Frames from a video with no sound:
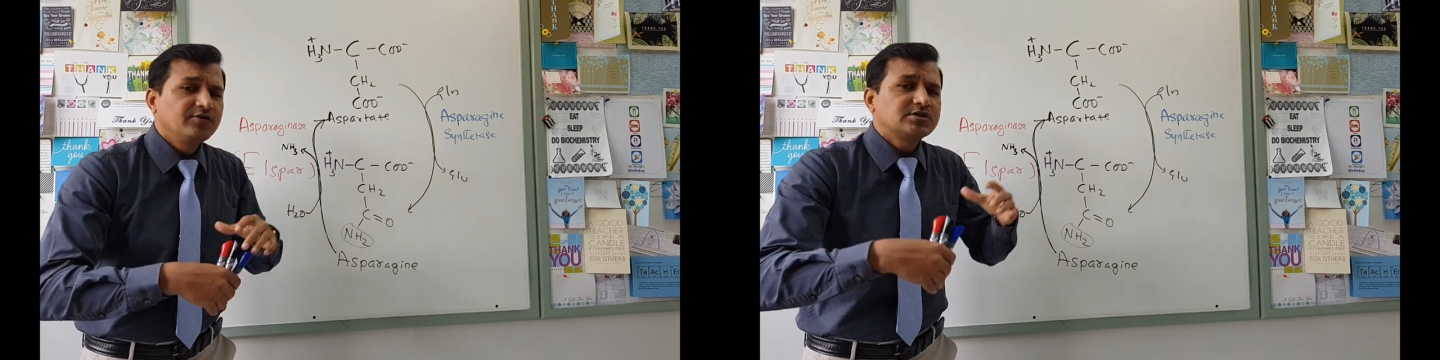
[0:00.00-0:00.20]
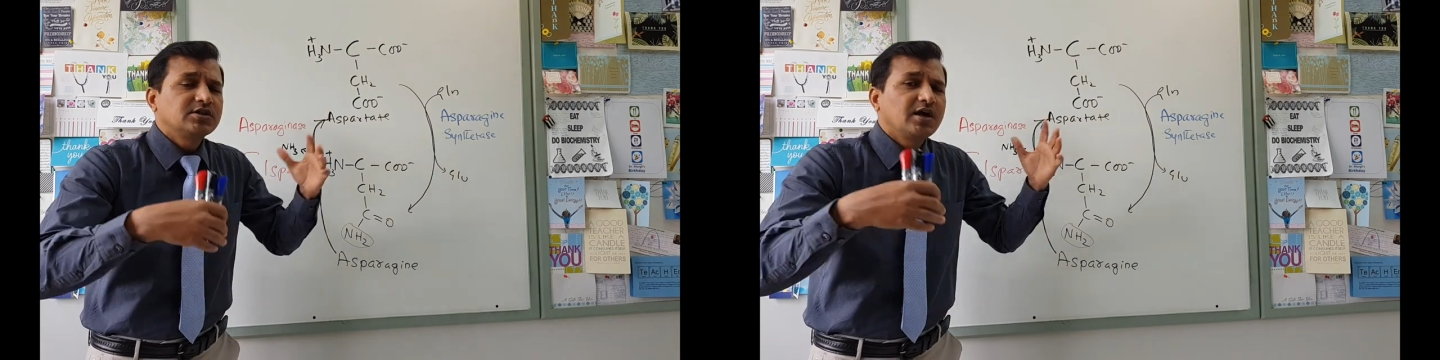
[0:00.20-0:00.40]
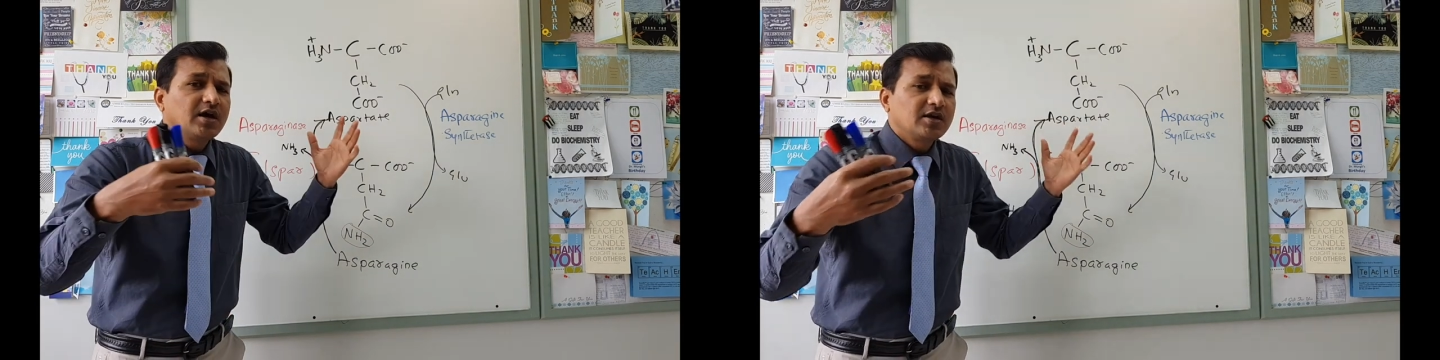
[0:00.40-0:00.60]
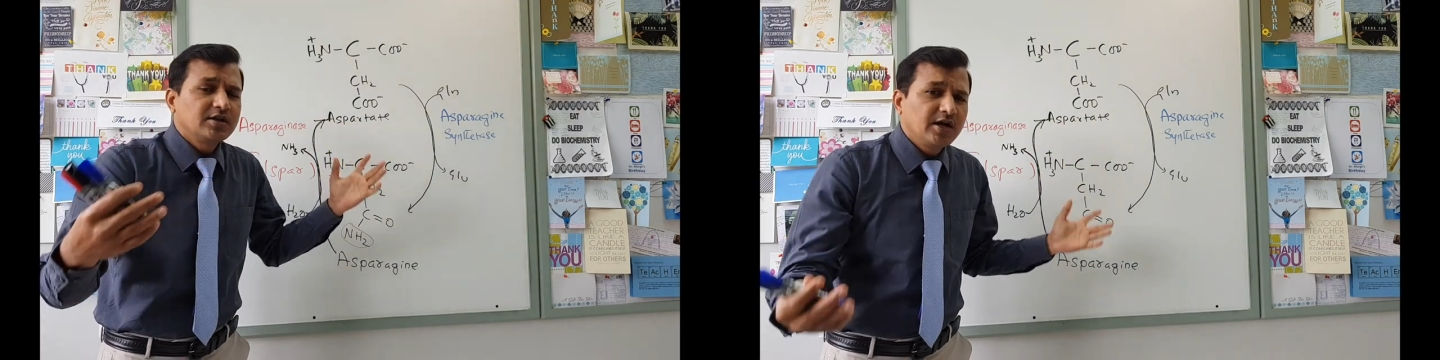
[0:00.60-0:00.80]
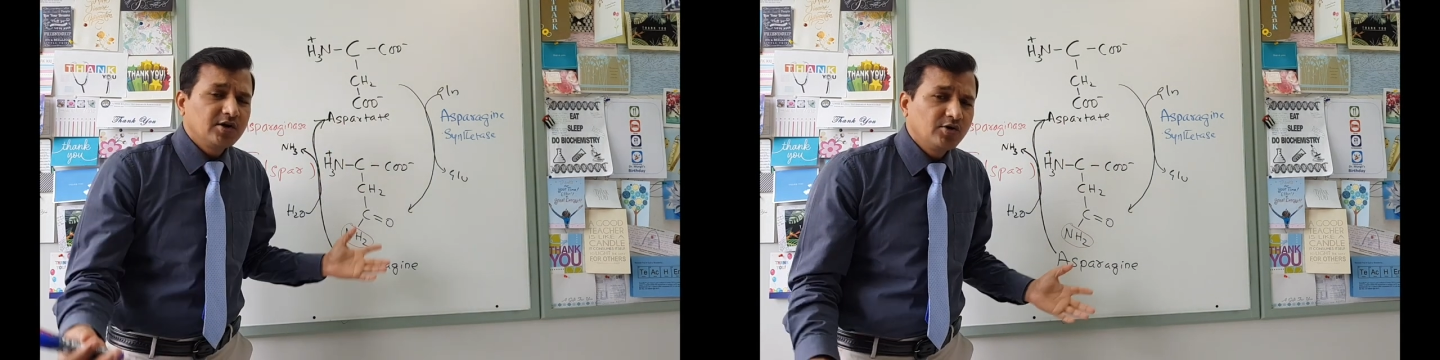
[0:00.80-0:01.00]
which they are
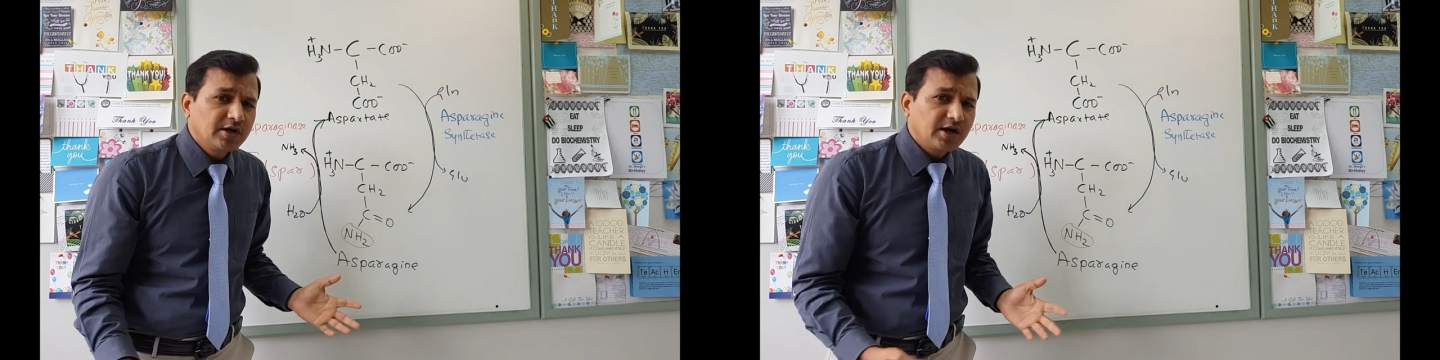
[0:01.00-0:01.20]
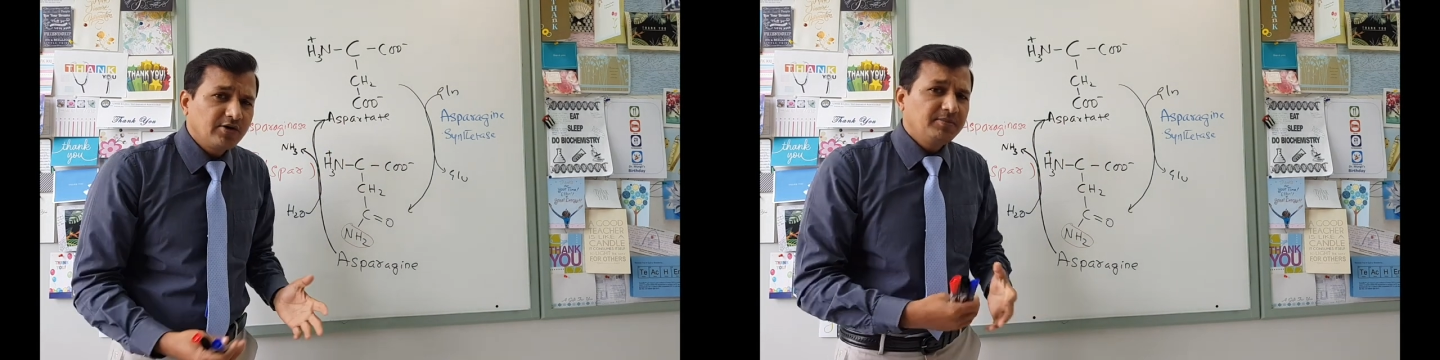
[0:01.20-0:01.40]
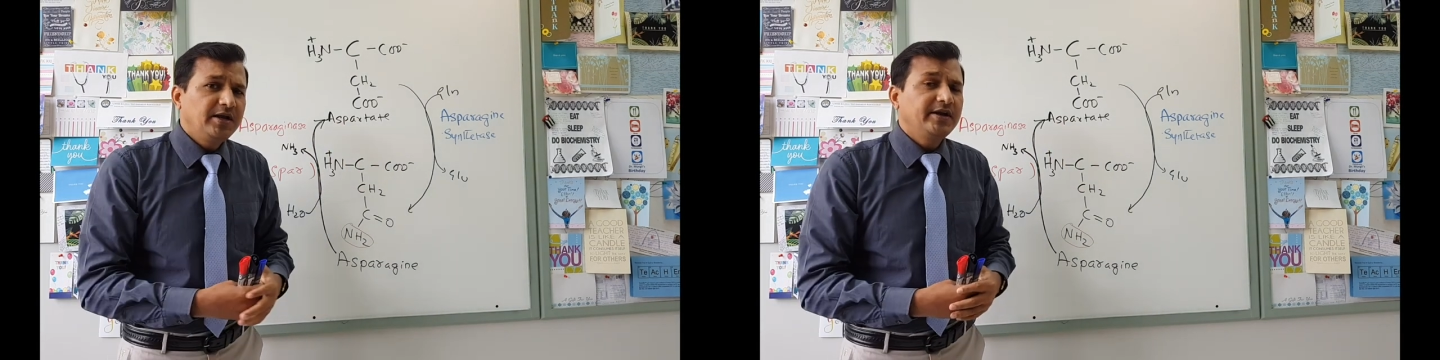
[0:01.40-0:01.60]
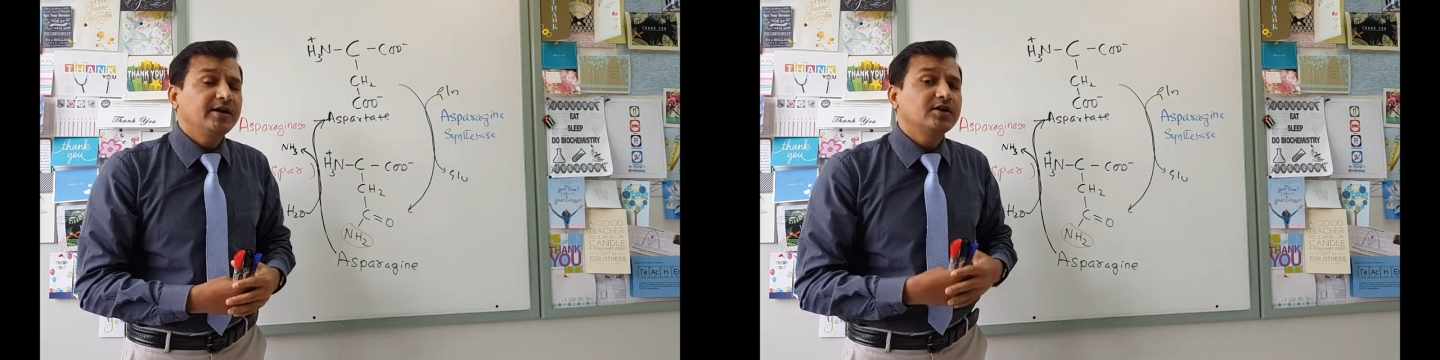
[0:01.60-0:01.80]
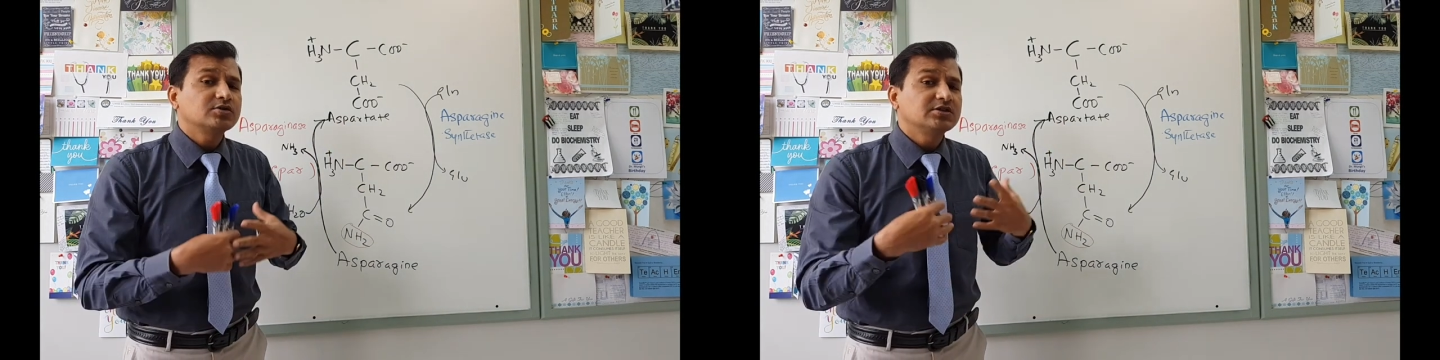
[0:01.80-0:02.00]
they don't have
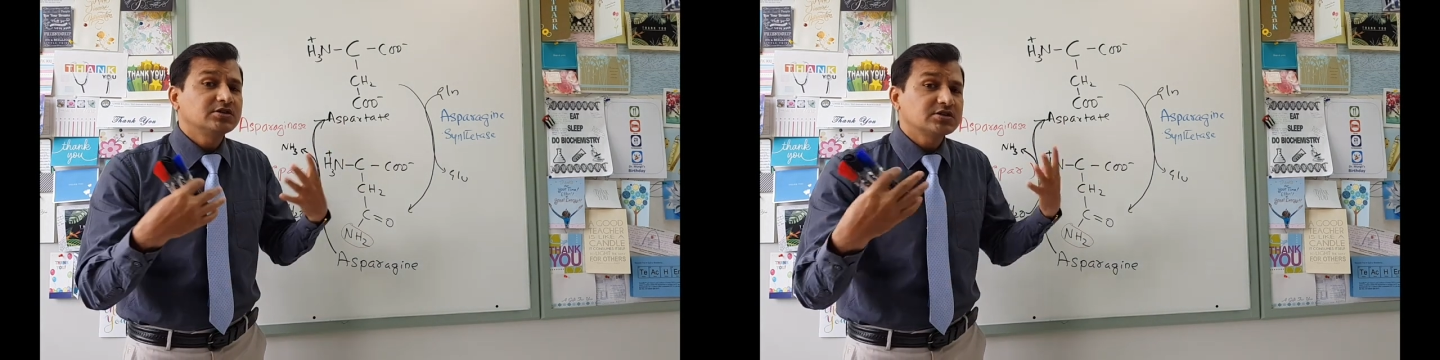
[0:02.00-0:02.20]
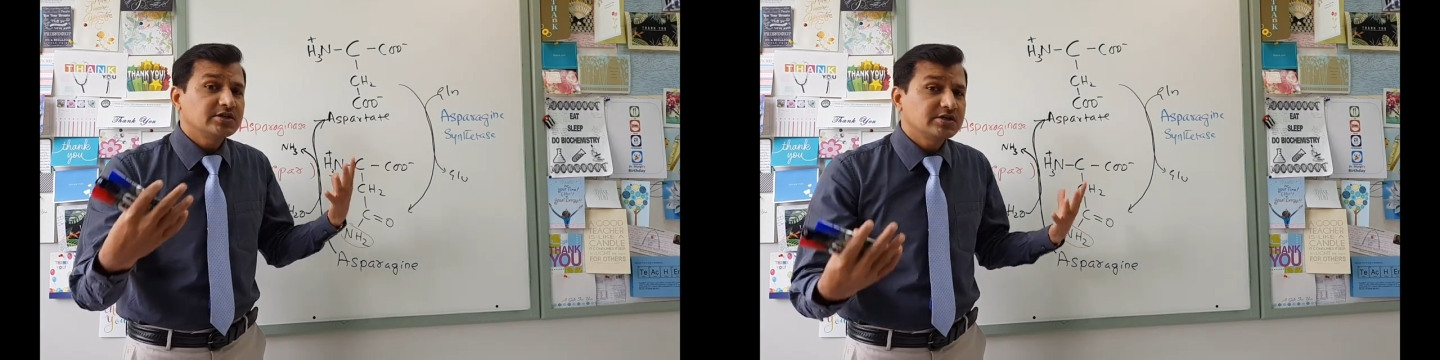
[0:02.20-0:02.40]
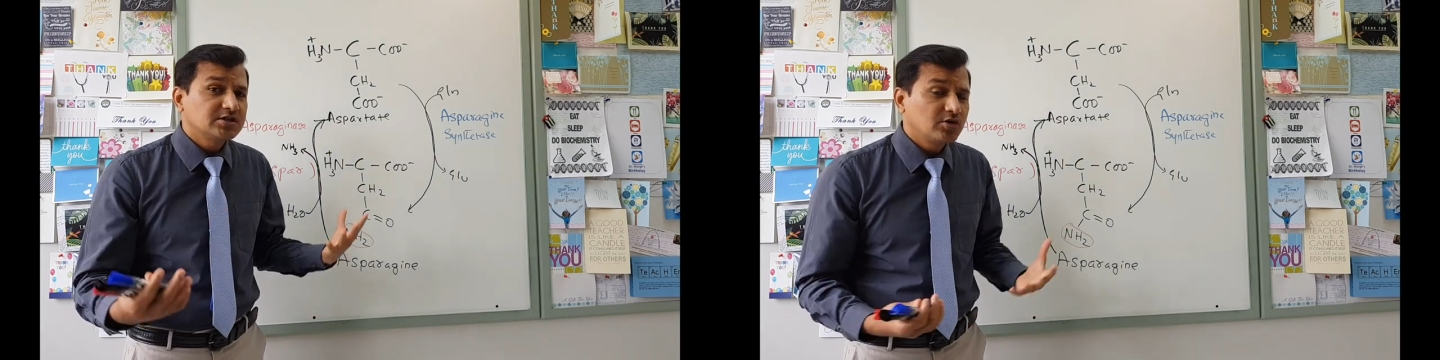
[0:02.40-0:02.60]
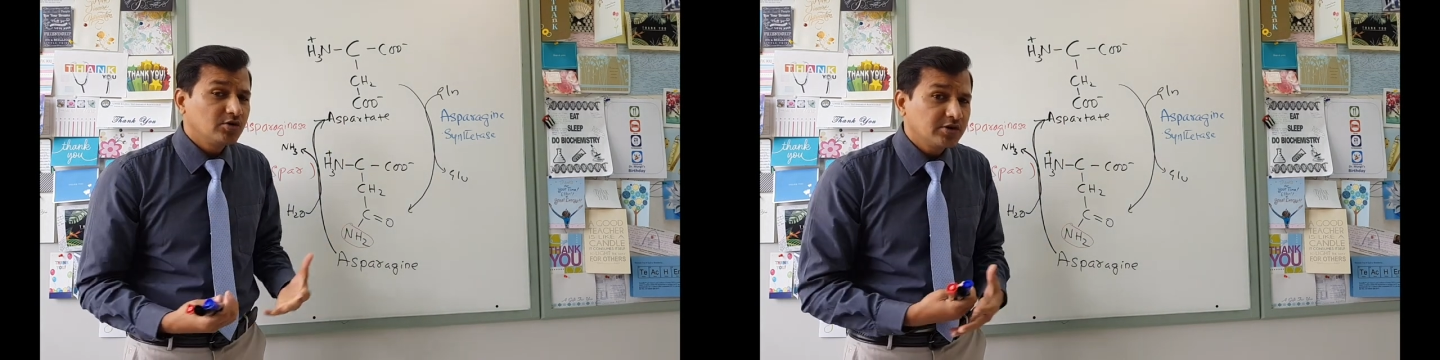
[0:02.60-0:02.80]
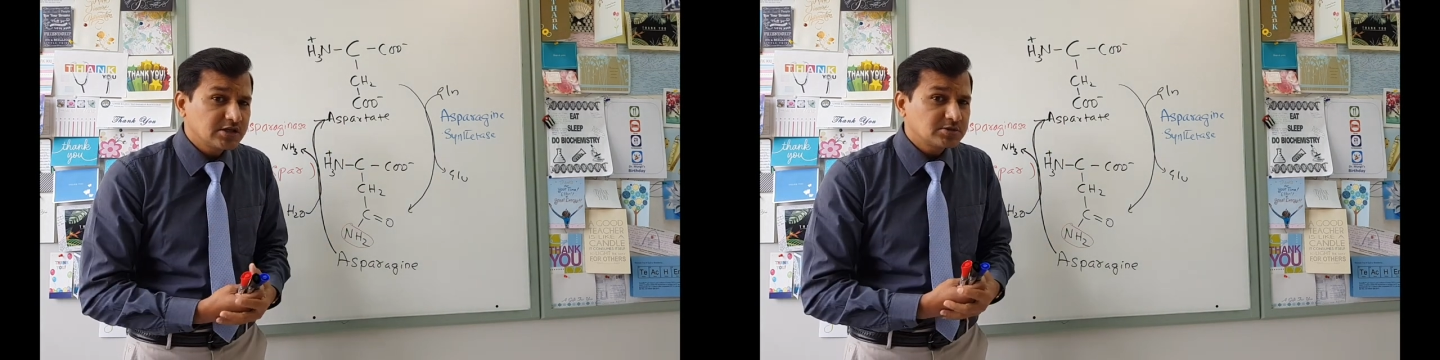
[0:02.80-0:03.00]
ability to synthesize their
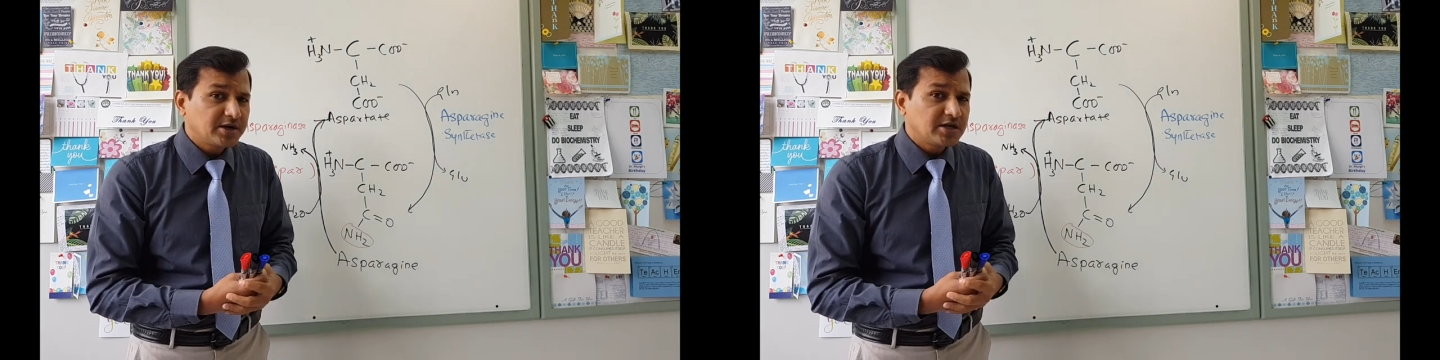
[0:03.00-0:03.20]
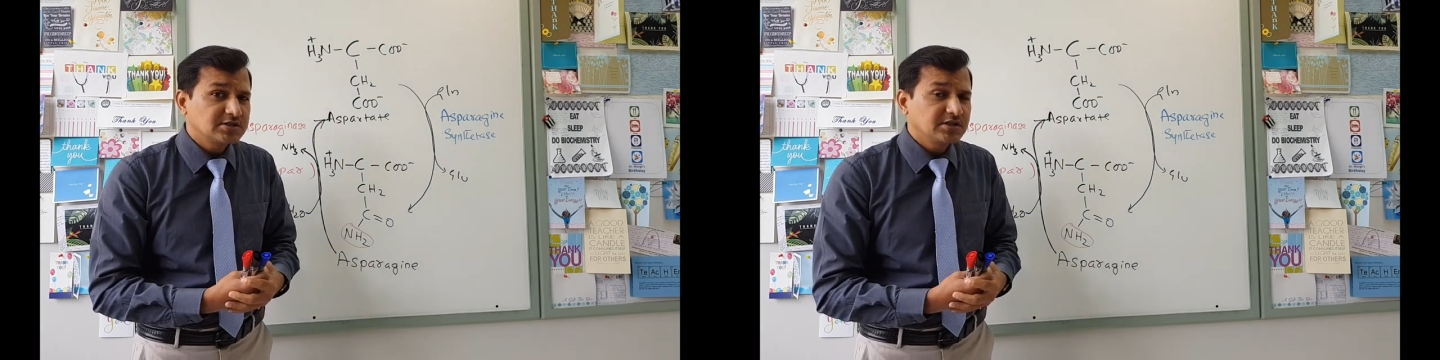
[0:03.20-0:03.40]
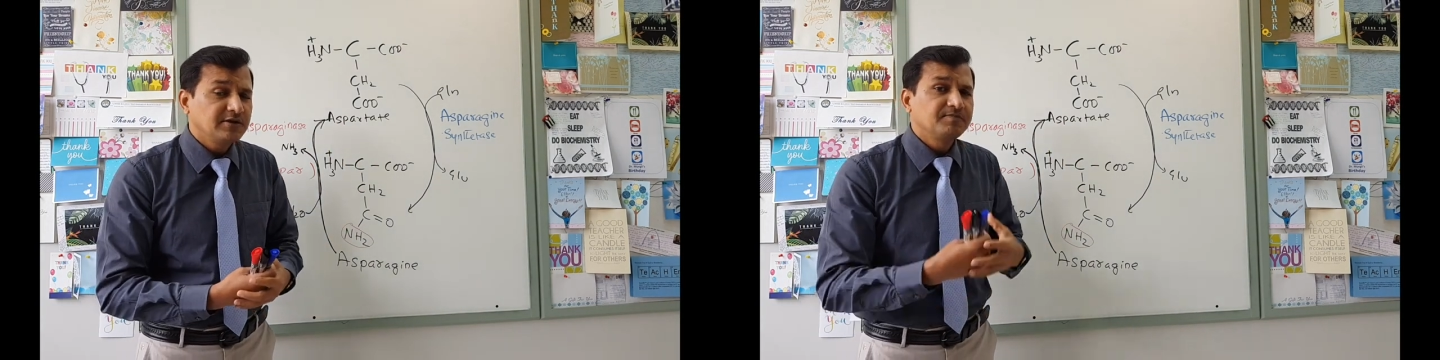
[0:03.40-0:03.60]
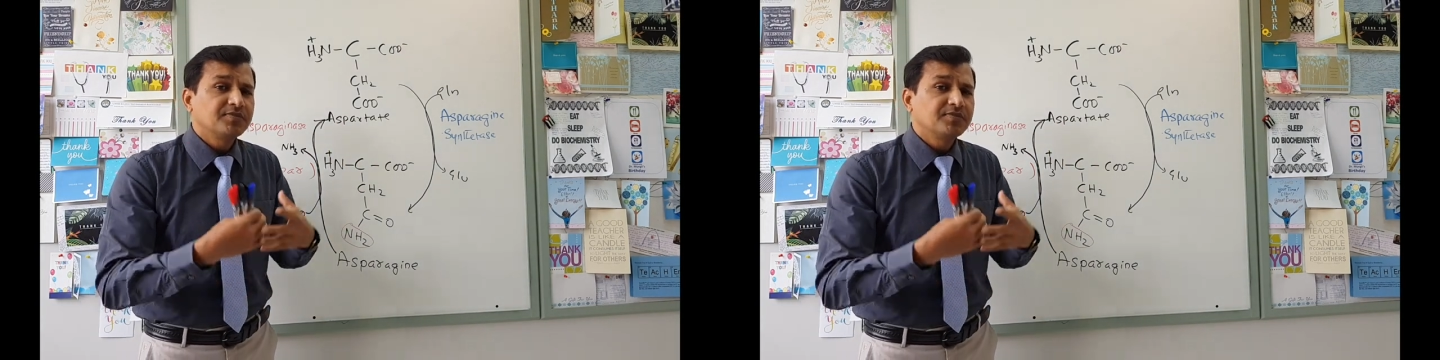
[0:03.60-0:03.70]
own asparagine